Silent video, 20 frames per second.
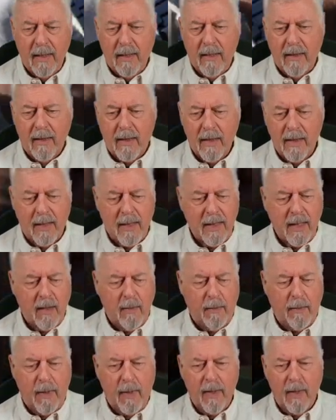You can see
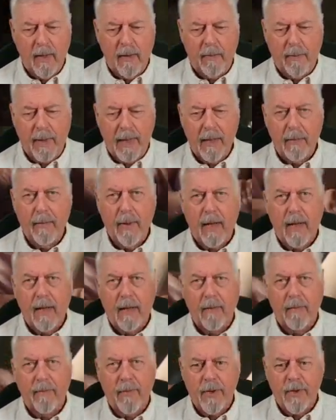the bunny bug
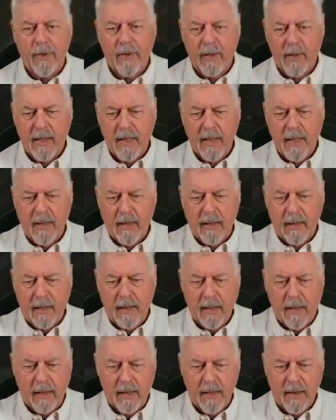that you can see in
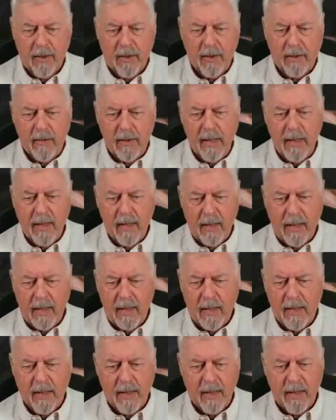the screen, and
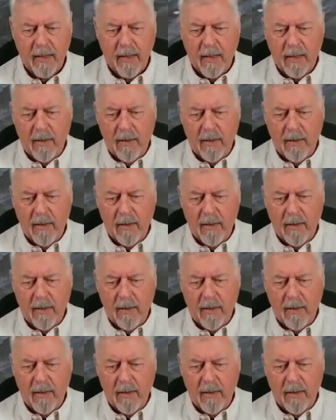it's